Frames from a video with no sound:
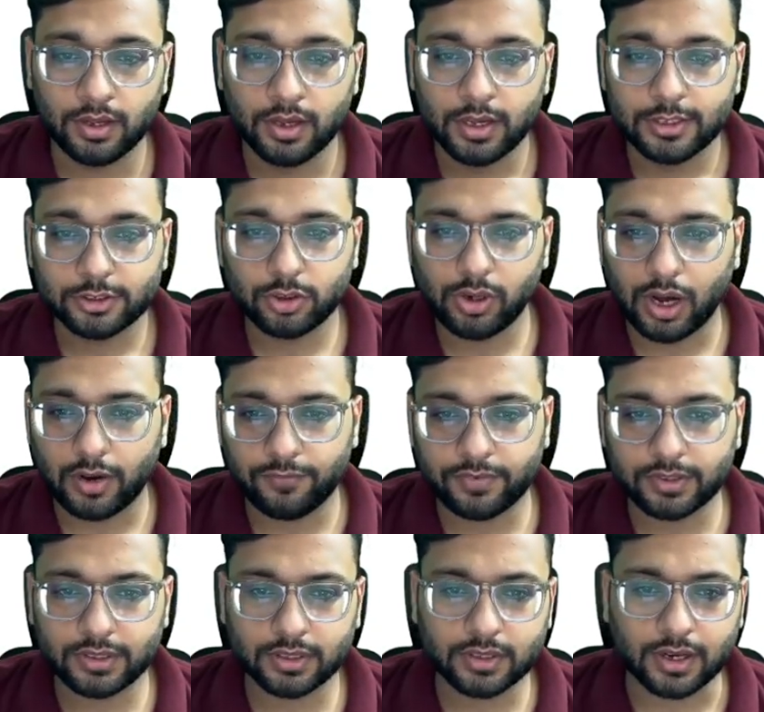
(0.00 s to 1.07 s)
So now after
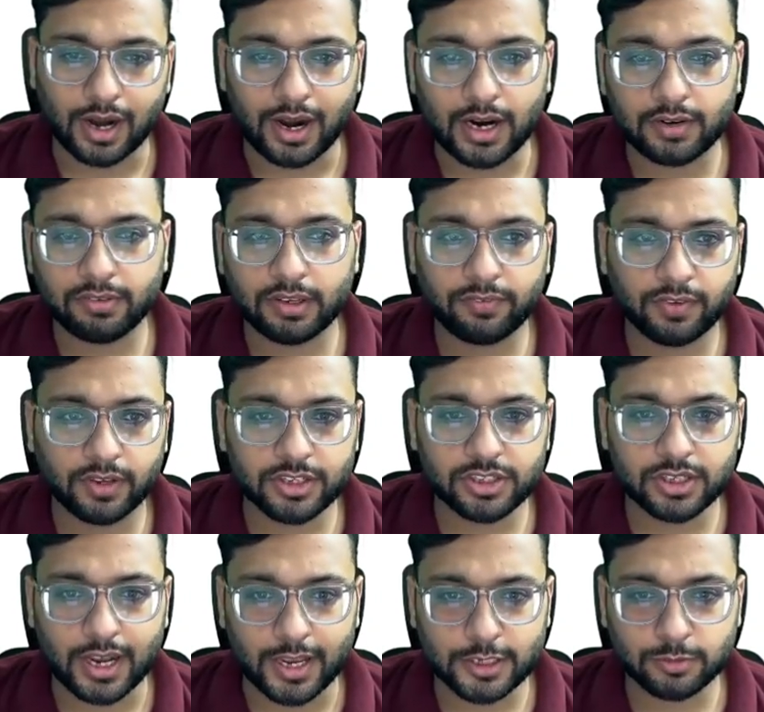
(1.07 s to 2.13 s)
the card verification
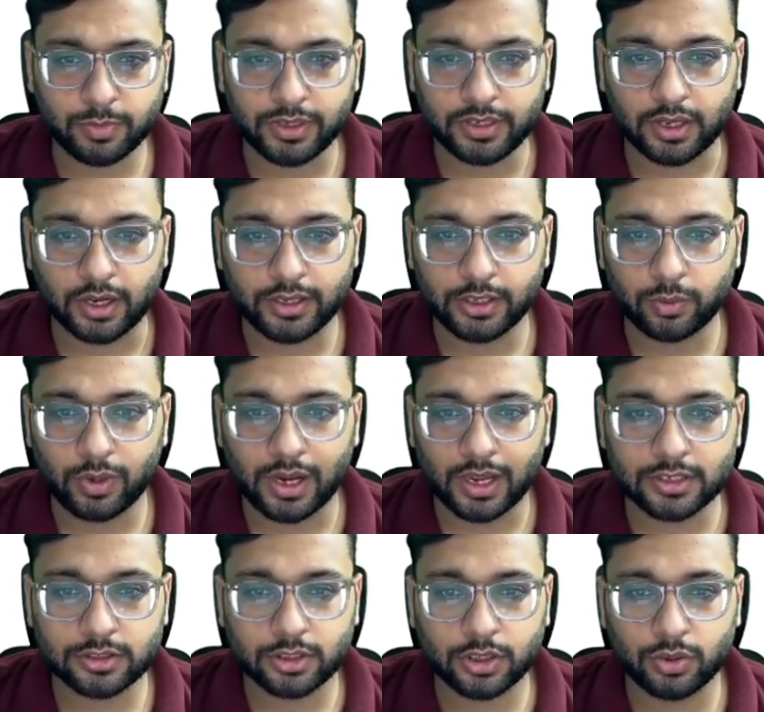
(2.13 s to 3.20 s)
has been done, it will
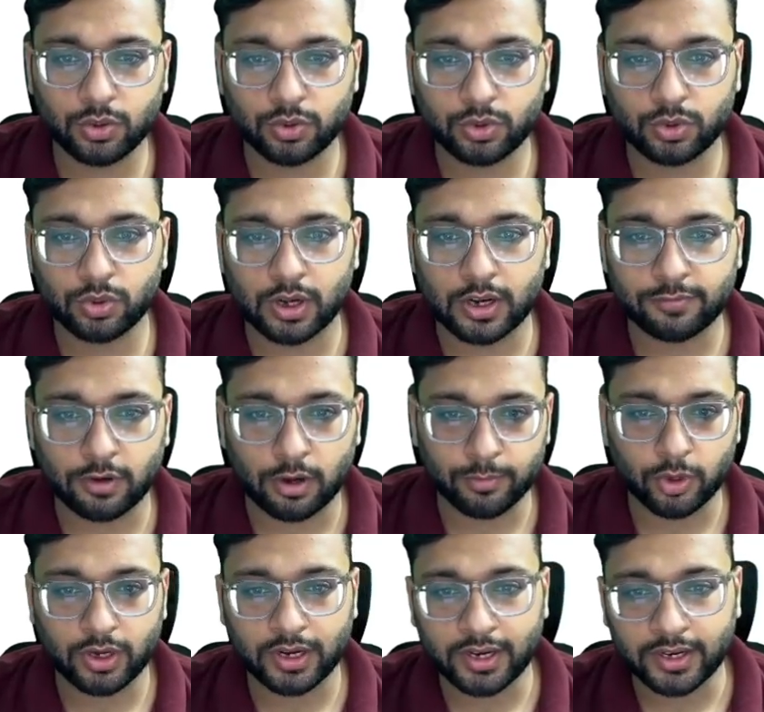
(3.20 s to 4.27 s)
ask you to confirm
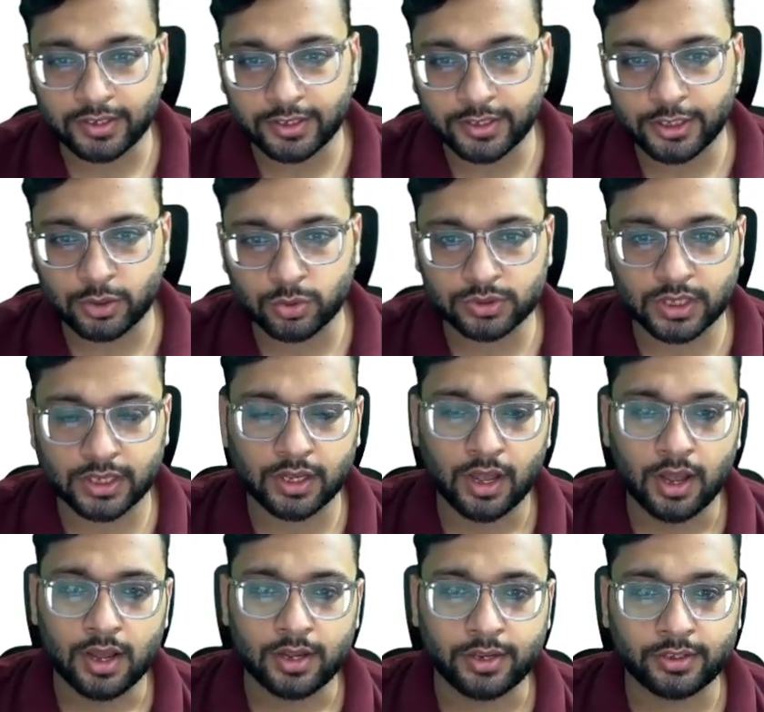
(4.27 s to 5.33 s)
your identity using
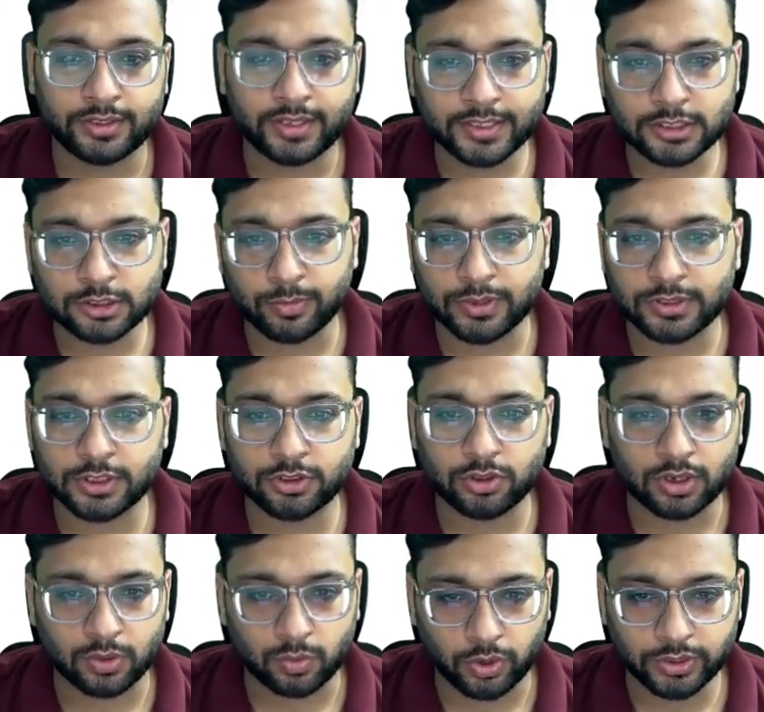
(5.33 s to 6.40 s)
text message or
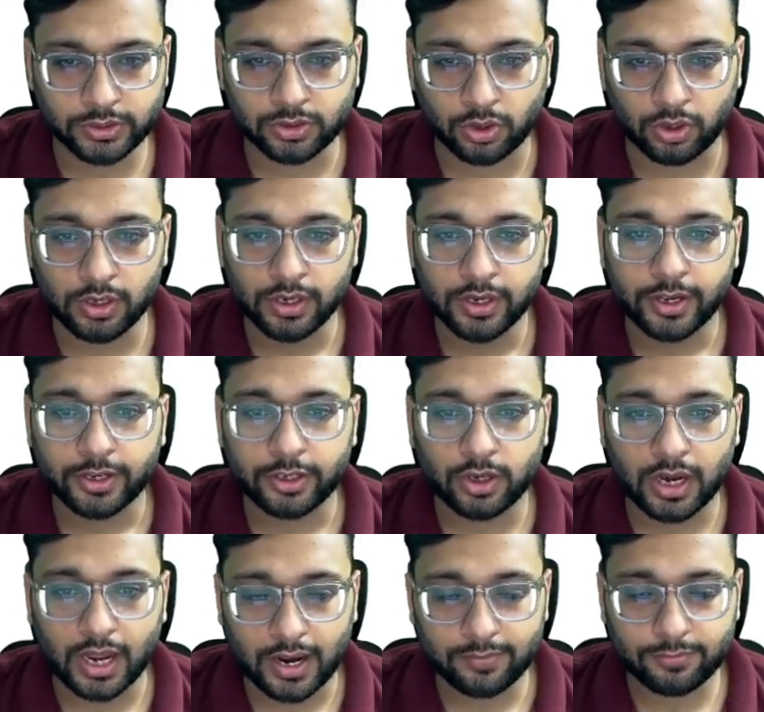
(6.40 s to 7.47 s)
a voice call. You'll
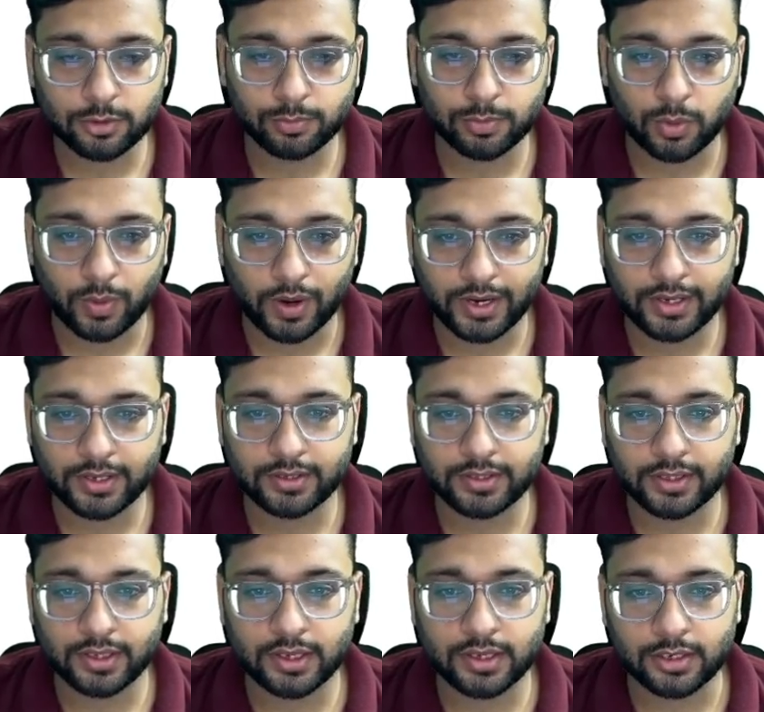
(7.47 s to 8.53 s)
have to provide
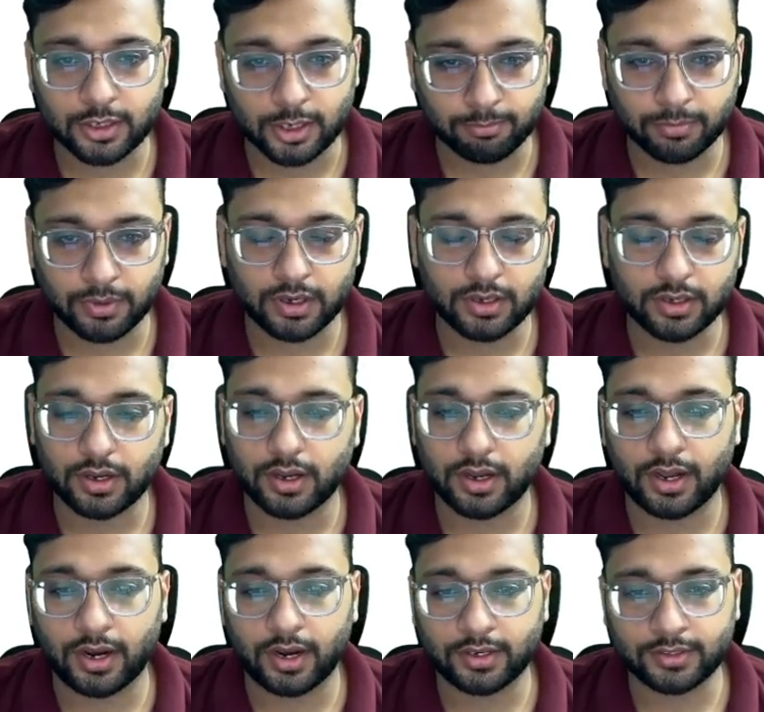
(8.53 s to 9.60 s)
the number
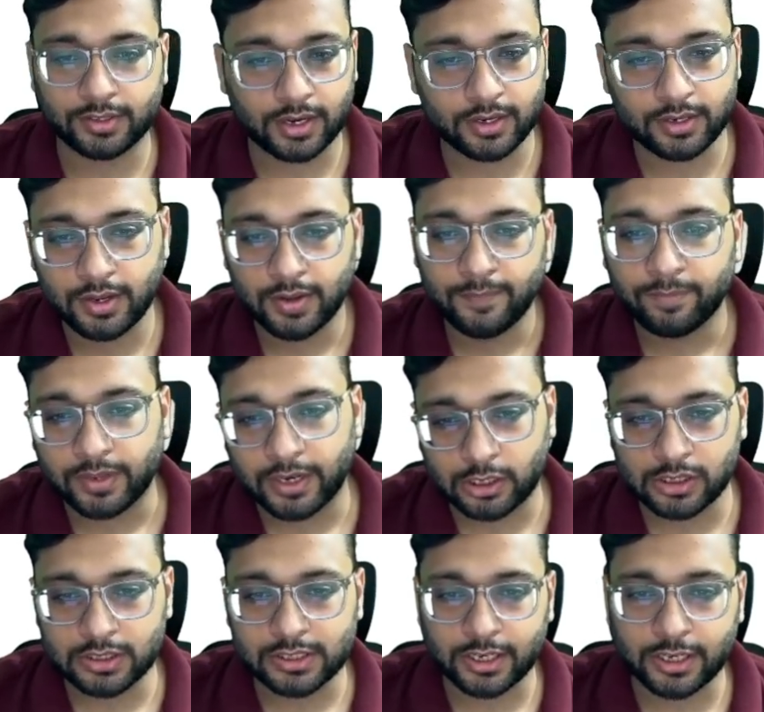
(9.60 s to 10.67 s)
and then it
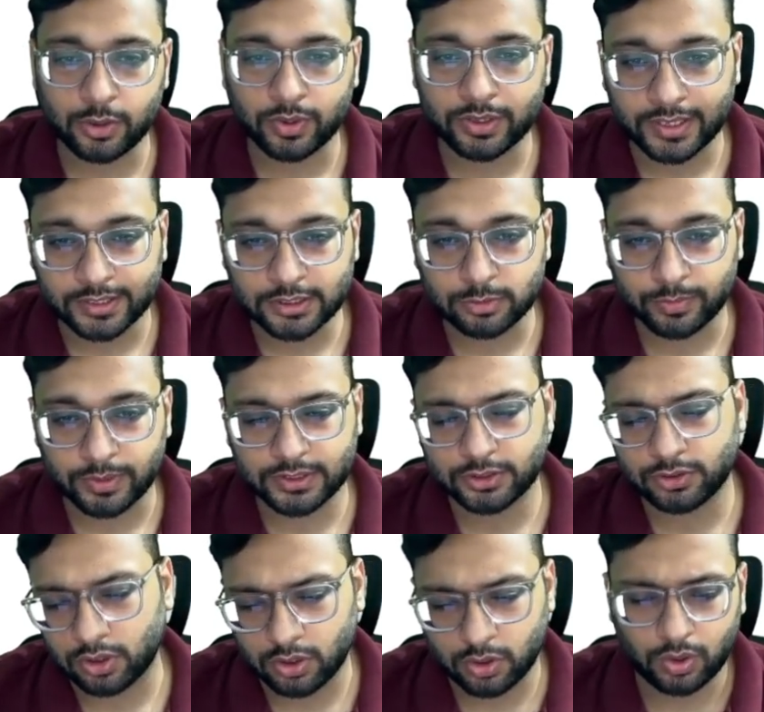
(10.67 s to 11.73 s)
will send you a text message
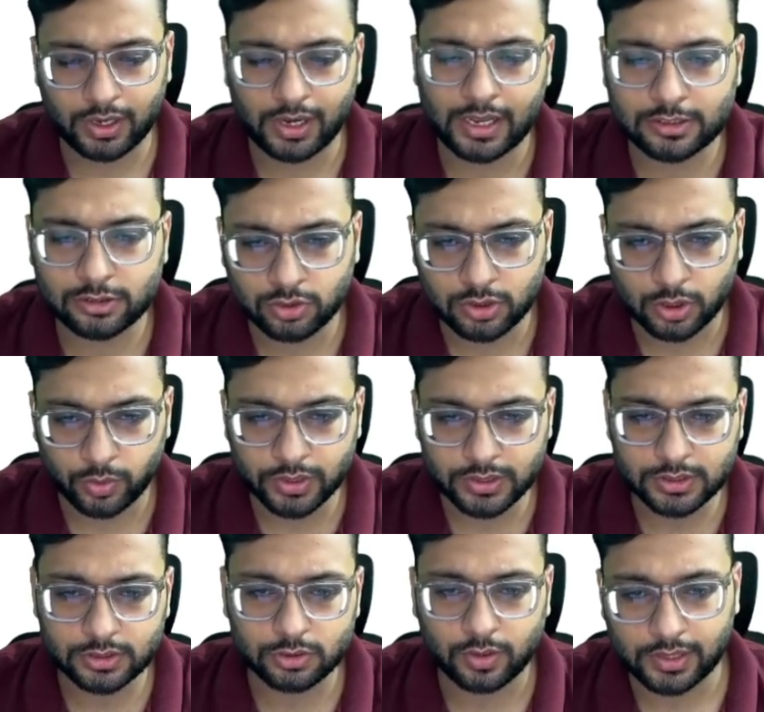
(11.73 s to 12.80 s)
or a call as you
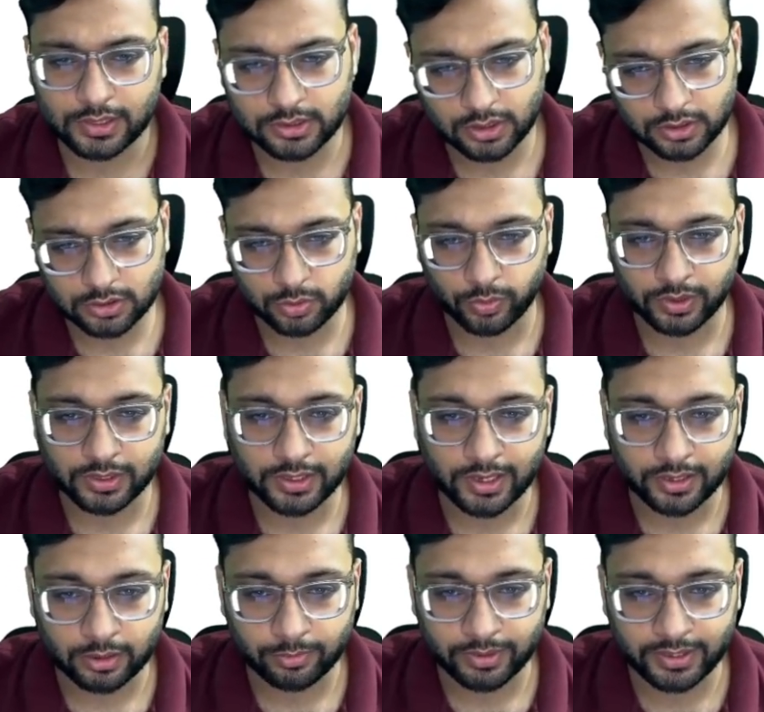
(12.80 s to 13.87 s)
request. So I'll just quickly
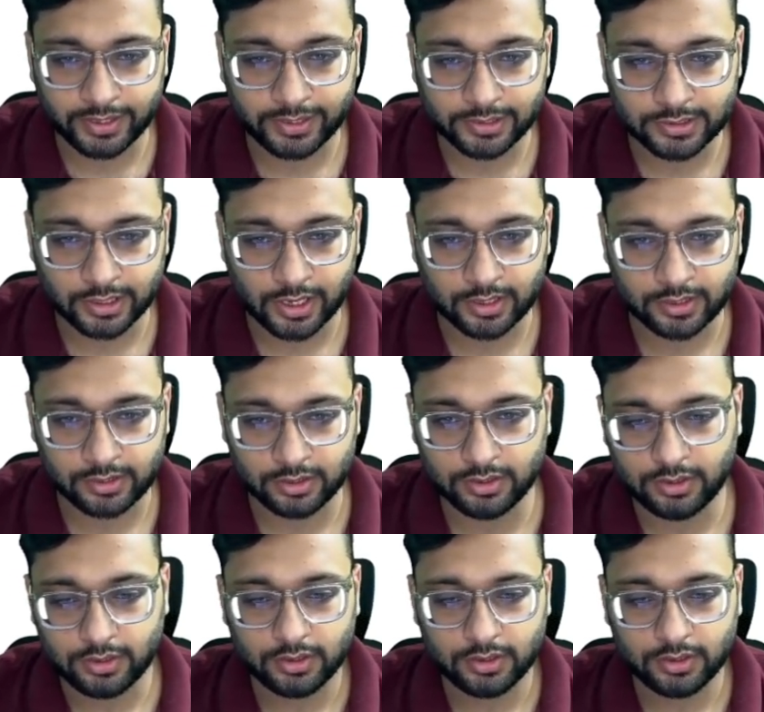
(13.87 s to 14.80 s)
enter my details again here.